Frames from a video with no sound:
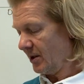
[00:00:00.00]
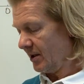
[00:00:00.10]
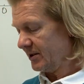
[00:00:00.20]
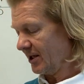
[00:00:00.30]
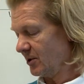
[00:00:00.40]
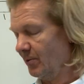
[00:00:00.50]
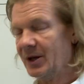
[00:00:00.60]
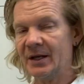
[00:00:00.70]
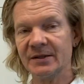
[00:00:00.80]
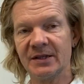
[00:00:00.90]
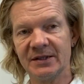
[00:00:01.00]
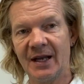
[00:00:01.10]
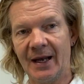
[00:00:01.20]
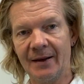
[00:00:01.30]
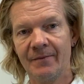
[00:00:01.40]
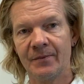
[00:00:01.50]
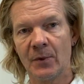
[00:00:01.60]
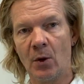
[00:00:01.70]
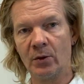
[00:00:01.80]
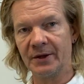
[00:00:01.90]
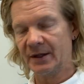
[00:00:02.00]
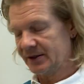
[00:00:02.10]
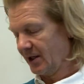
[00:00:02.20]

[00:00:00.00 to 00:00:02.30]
The section B is the same, only